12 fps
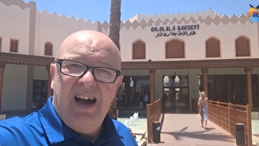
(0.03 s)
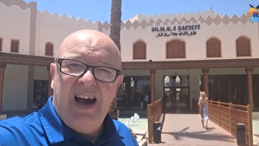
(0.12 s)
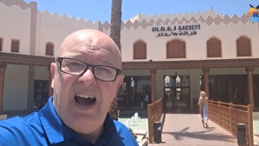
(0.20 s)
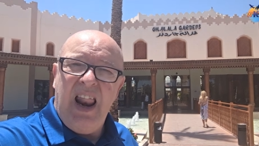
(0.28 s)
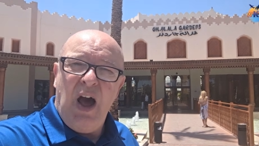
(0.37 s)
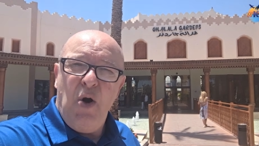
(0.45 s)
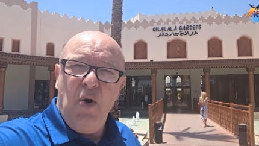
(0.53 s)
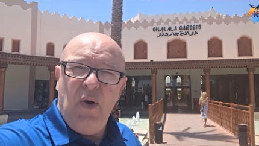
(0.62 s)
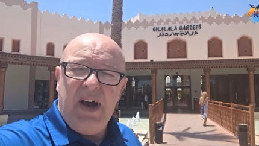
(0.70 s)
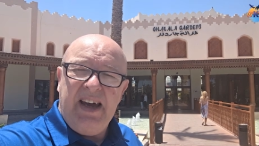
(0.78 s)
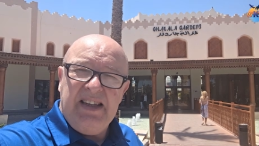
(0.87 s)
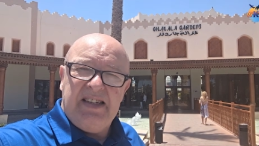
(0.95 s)

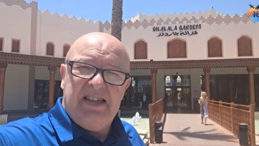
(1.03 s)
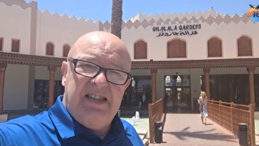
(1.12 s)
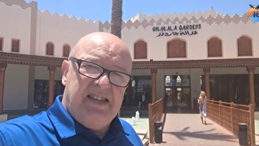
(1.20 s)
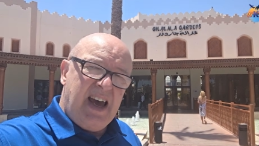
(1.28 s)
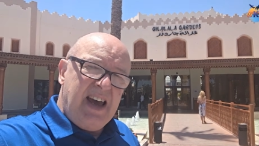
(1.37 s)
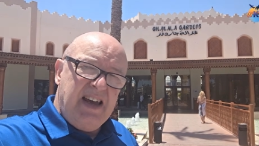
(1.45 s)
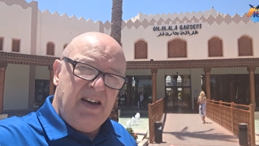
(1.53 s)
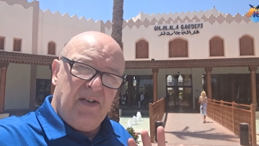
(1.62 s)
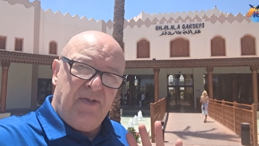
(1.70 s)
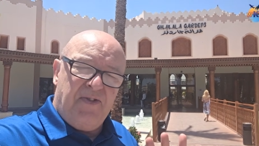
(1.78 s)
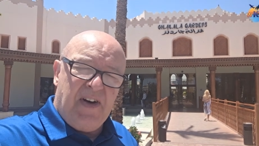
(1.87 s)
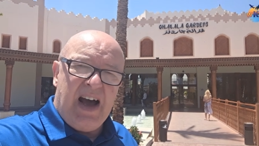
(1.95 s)
Hello, it's day
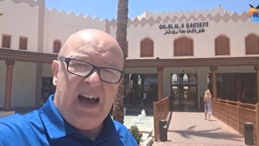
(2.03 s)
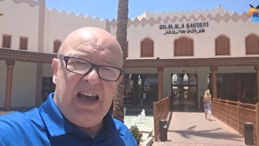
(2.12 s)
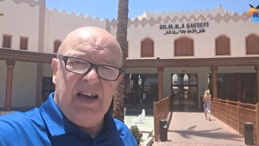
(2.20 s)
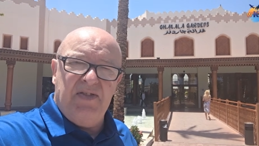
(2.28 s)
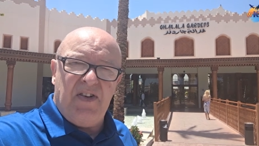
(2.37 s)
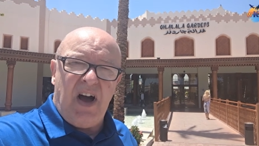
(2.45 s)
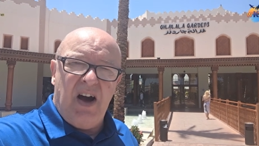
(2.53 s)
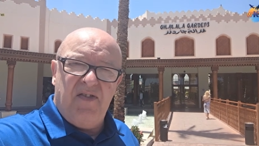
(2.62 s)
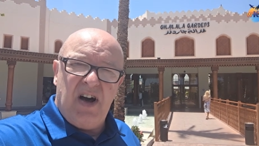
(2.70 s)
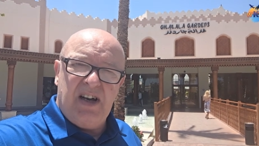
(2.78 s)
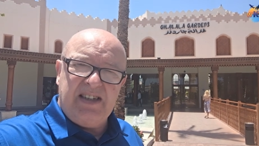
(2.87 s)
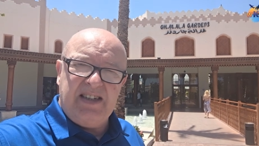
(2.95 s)
5 of
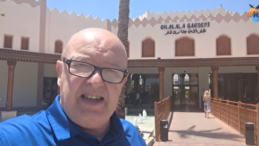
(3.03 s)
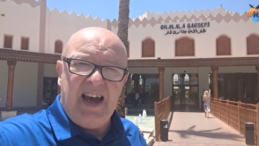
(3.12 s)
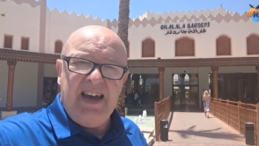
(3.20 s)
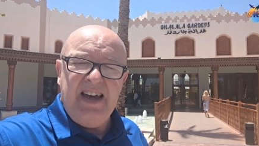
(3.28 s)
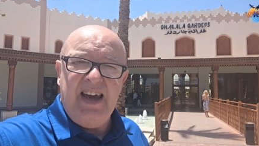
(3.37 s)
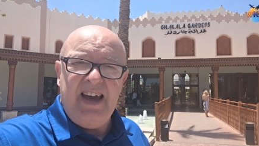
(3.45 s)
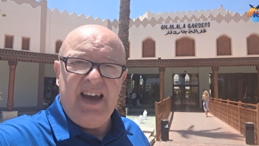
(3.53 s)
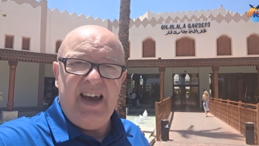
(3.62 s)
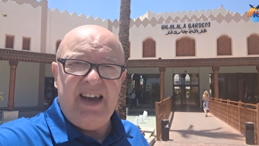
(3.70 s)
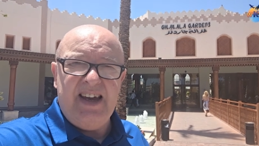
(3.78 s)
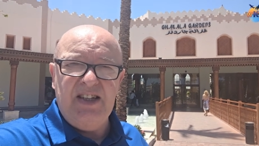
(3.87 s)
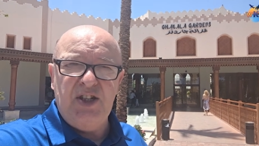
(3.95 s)
our stay here
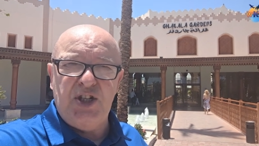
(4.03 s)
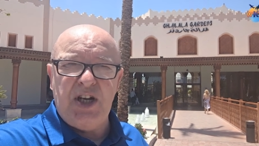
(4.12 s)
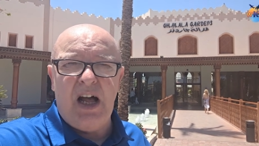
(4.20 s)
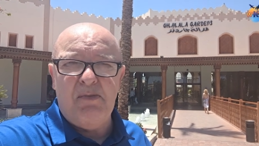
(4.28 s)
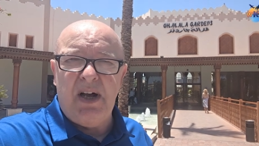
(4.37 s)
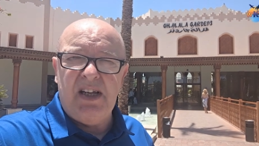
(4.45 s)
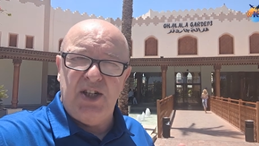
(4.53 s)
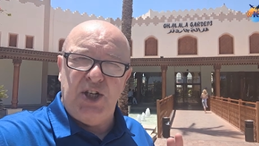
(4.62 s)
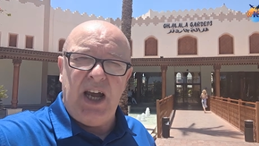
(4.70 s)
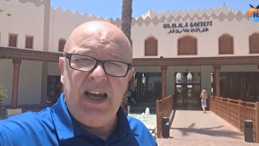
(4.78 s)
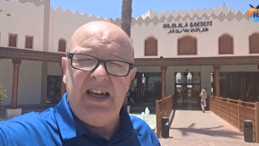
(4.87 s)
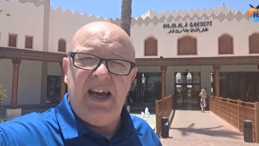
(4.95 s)
in Sharm
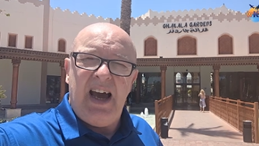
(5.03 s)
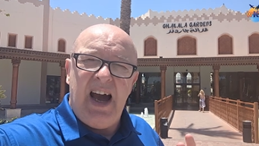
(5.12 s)
El-Sheikh,